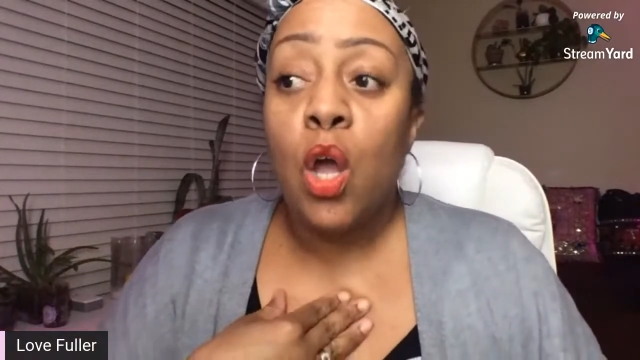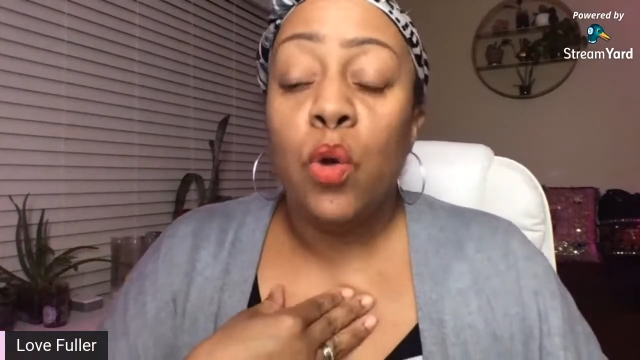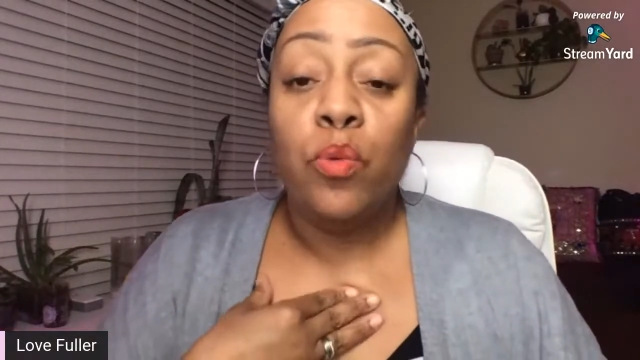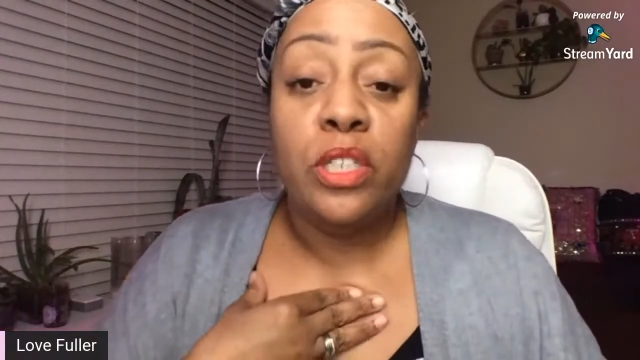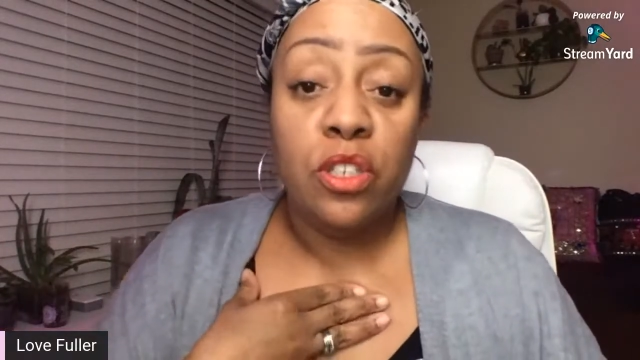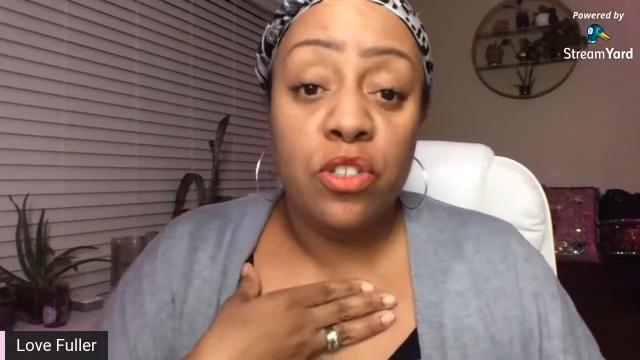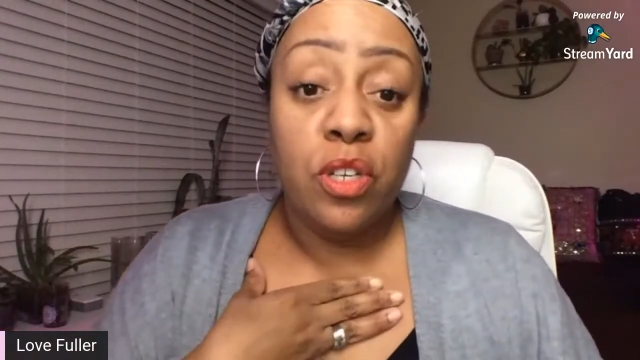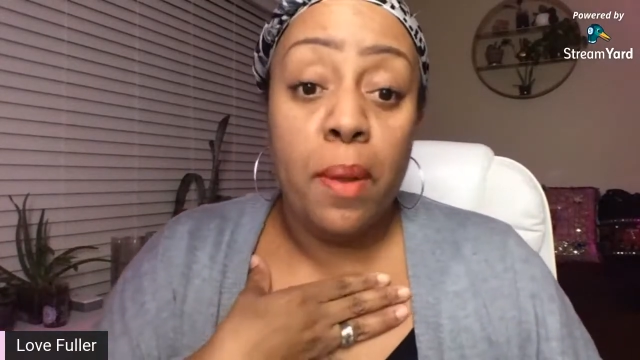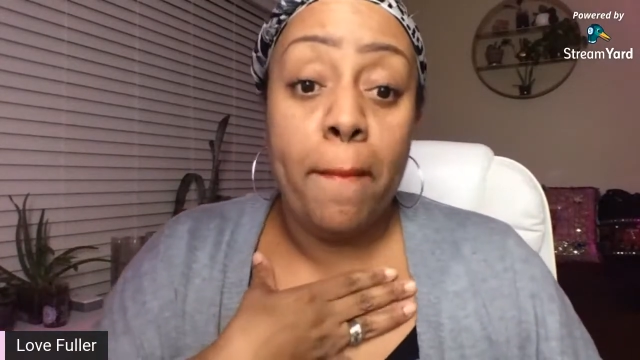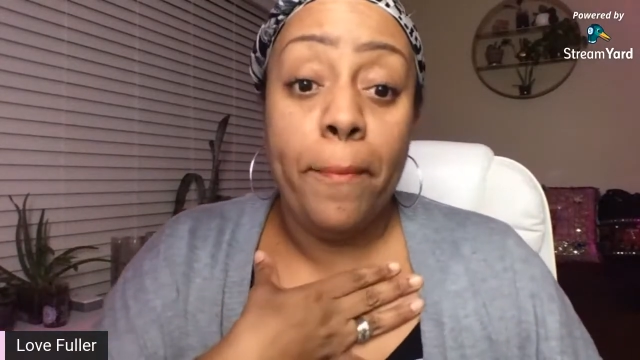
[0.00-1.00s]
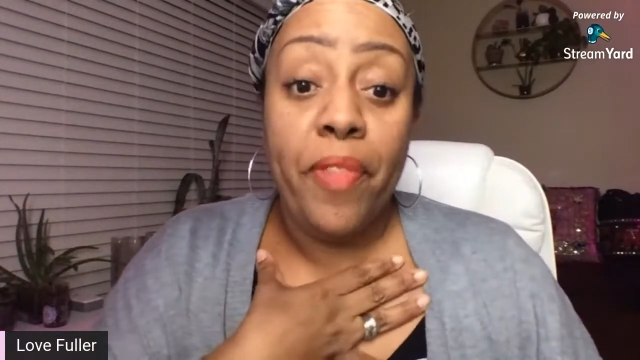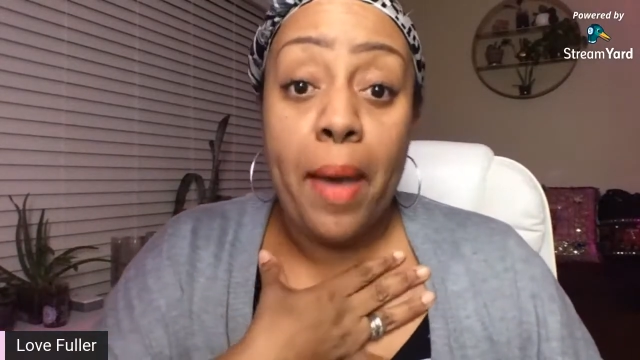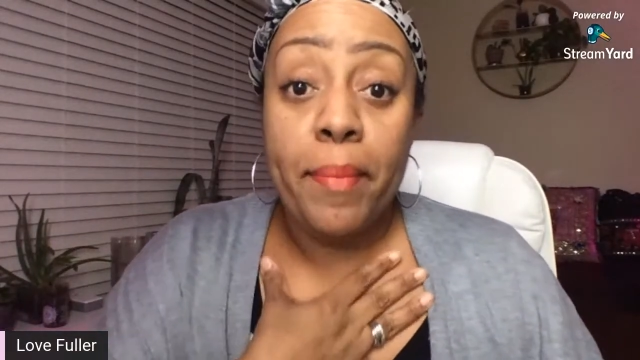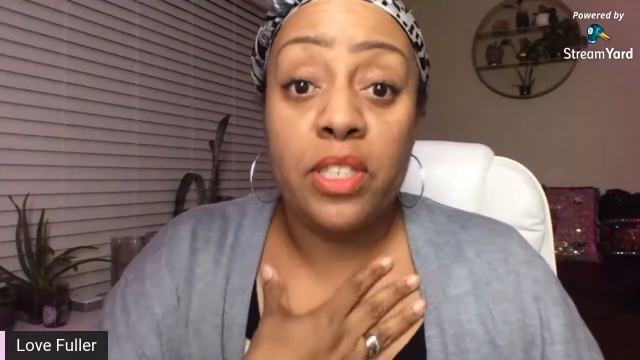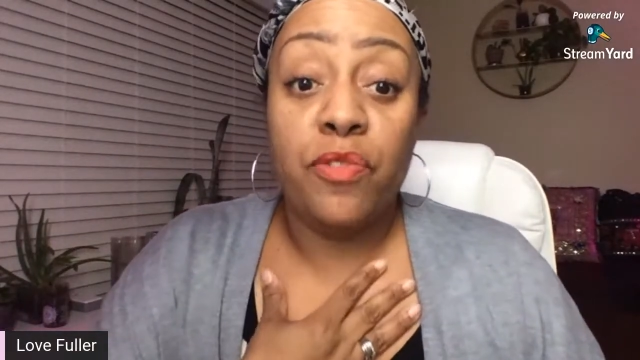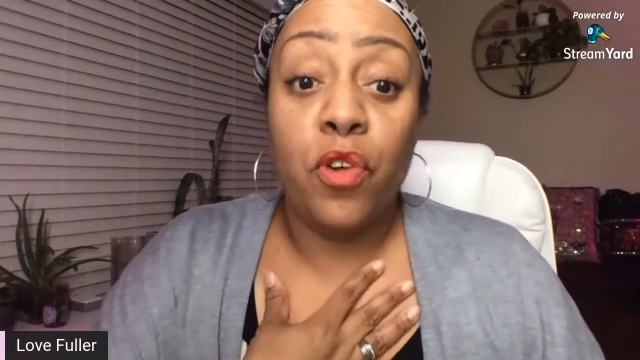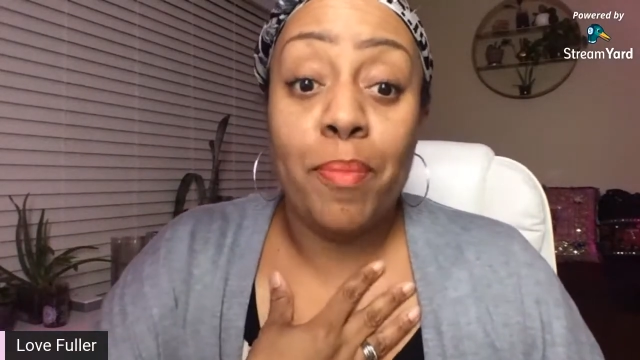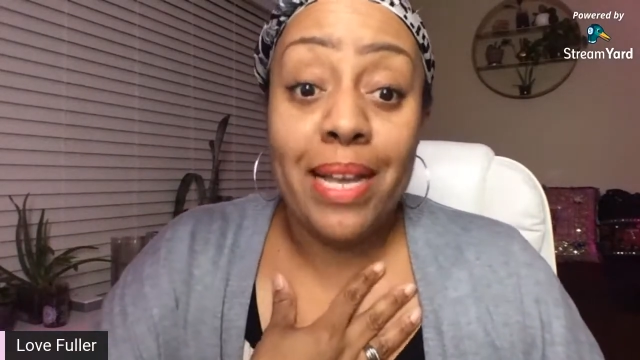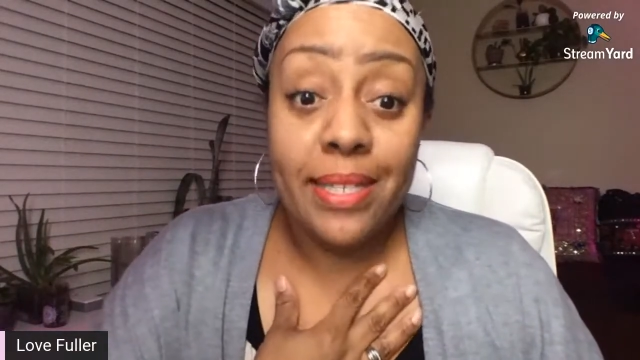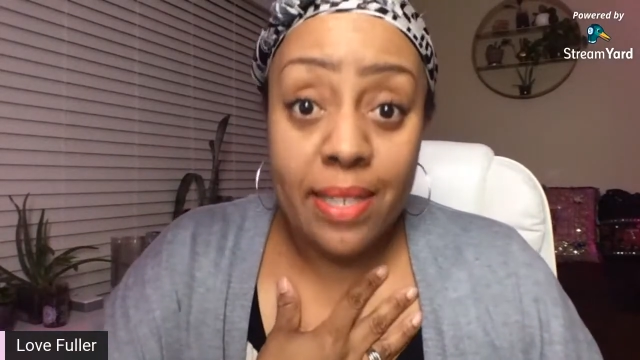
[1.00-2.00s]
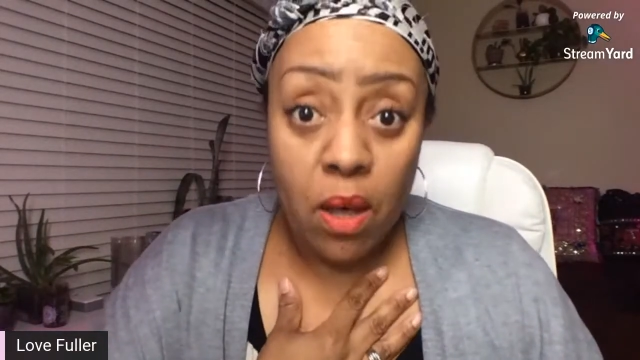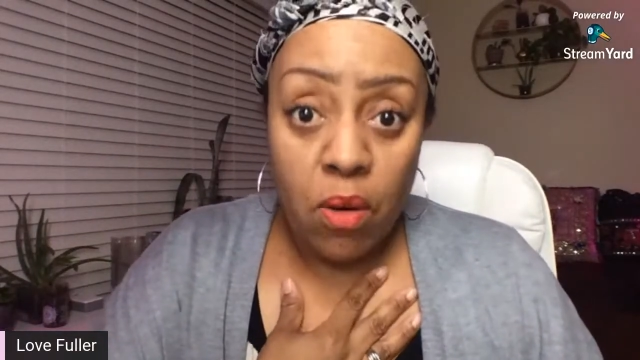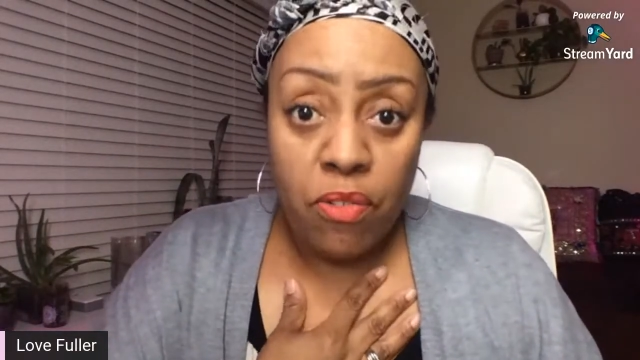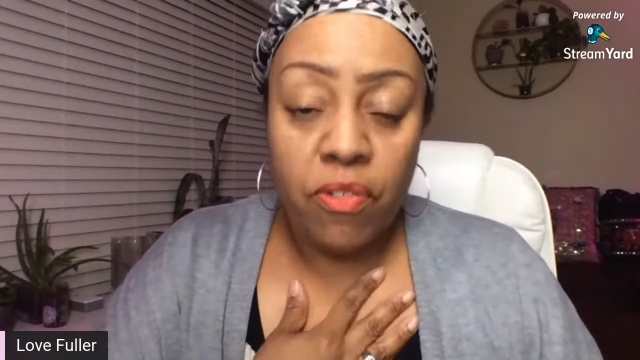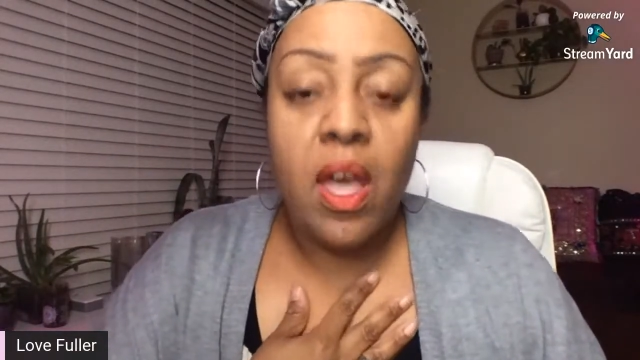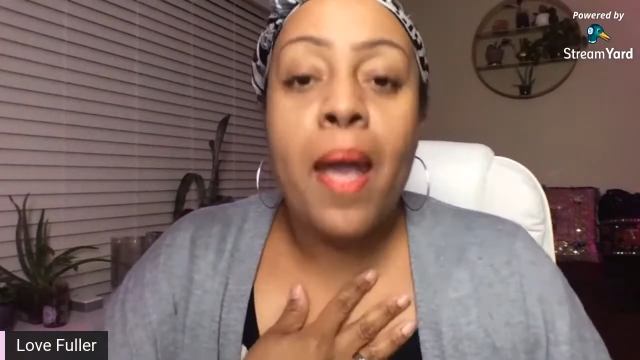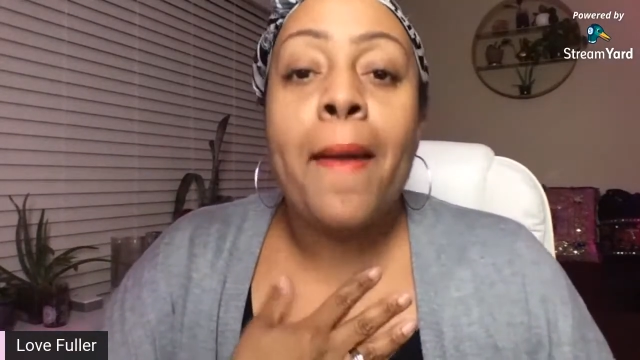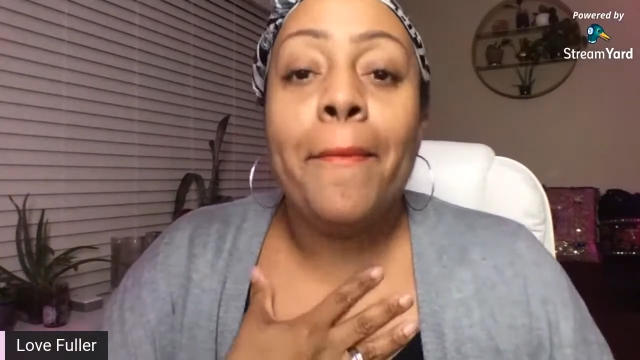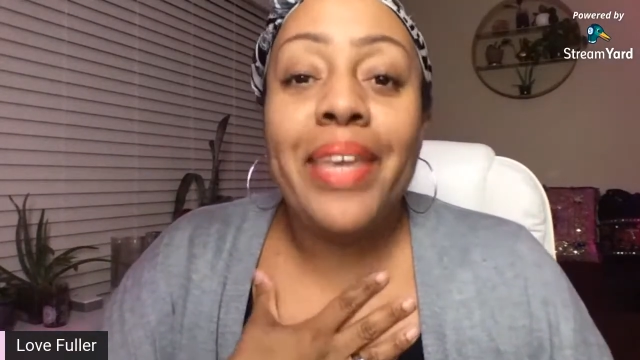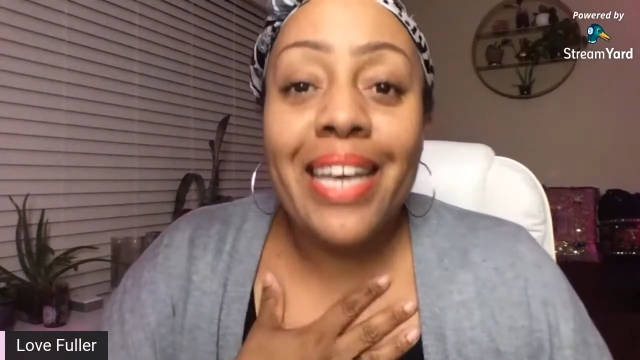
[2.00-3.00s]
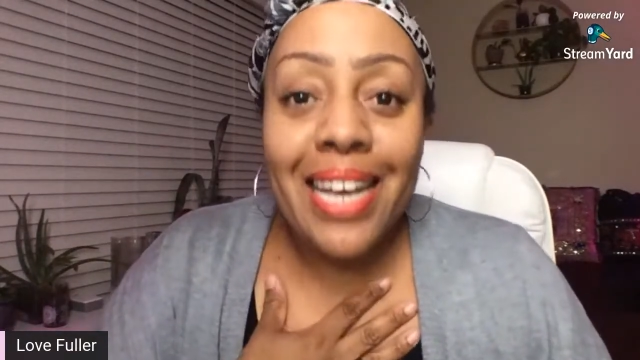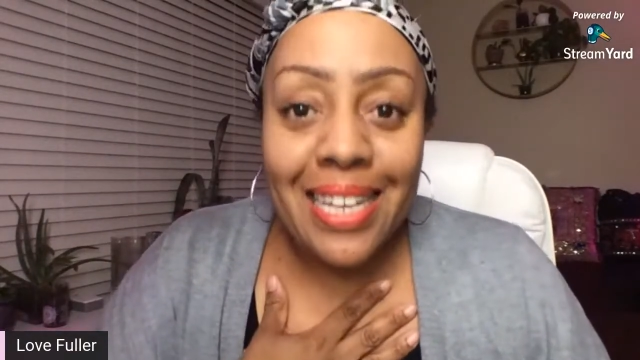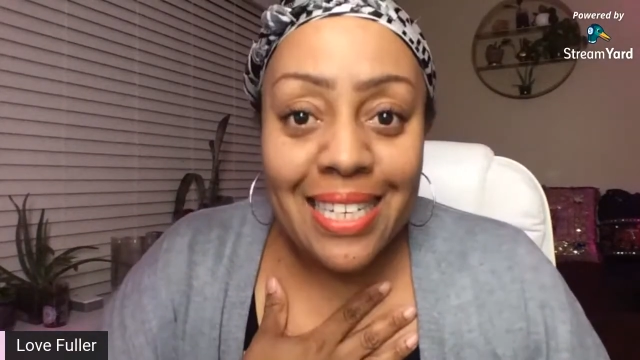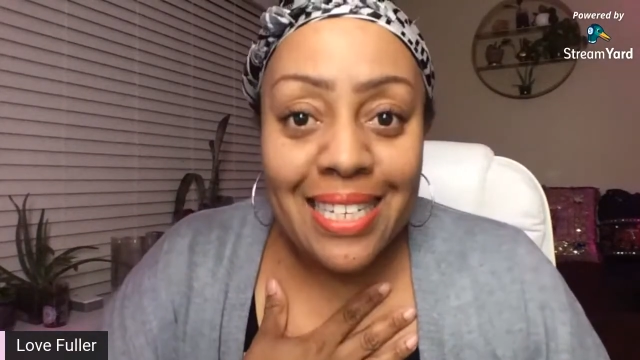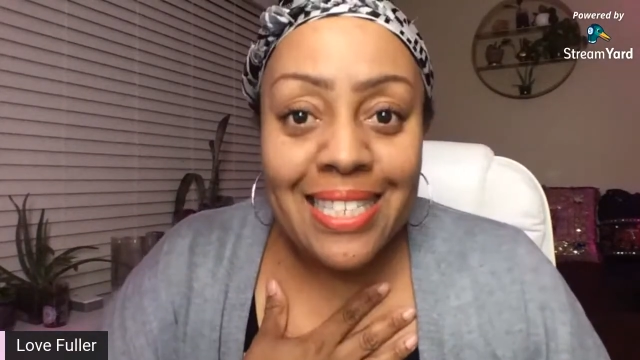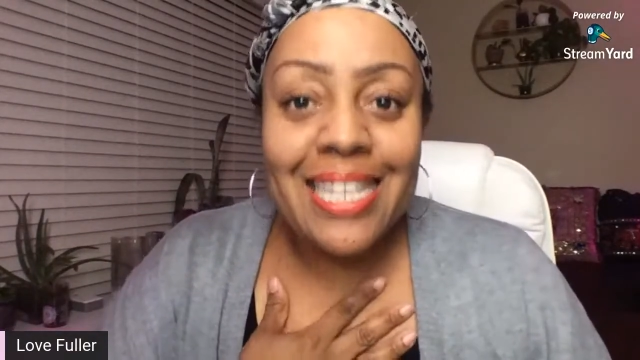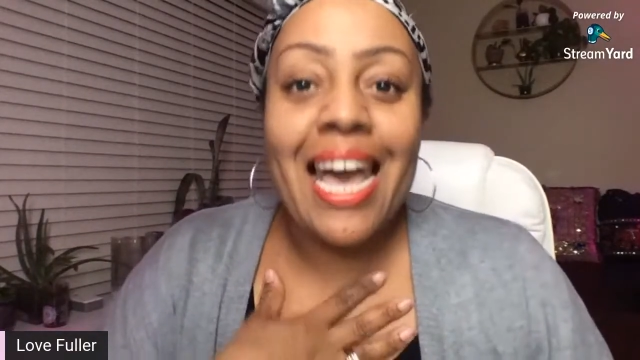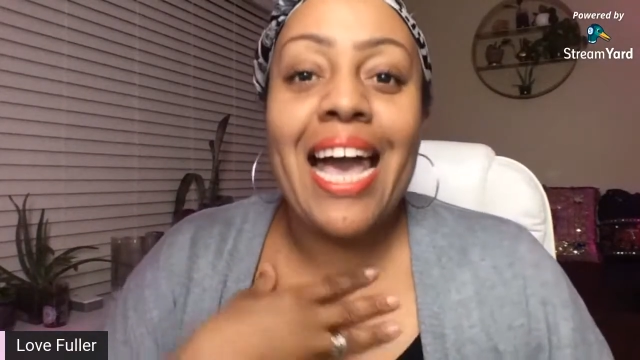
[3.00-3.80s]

researched it that much for myself because